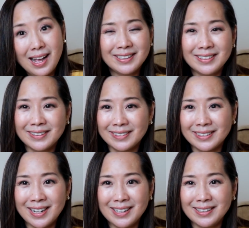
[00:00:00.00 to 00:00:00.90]
this is
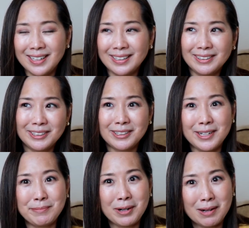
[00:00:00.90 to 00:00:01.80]
kind of like just
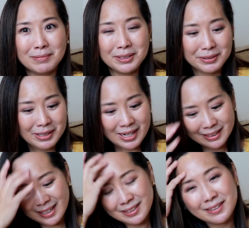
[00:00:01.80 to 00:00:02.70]
impromptu.
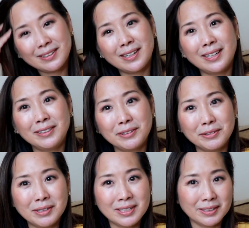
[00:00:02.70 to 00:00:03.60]
I just thought I'd
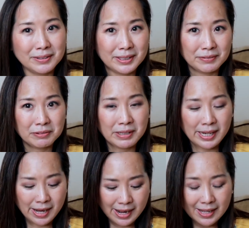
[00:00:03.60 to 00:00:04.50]
do another
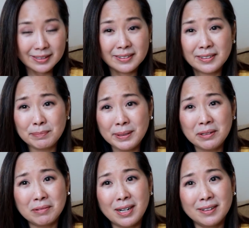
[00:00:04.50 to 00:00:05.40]
giveaway since it's been a
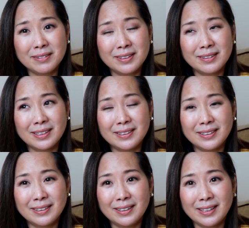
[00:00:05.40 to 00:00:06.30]
while since I
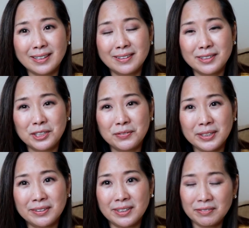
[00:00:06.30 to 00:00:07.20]
did like a Stitch
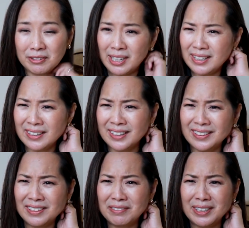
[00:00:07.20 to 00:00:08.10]
Fix giveaway. I think I
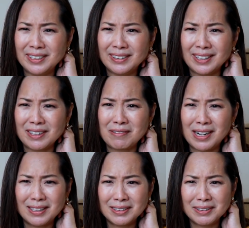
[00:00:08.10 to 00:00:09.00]
did one like a
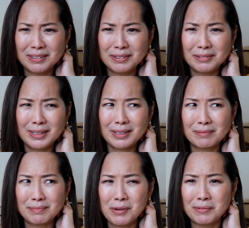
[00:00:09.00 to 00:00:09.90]
while ago, like
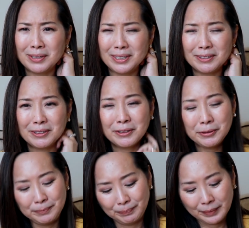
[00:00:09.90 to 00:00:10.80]
over a year ago.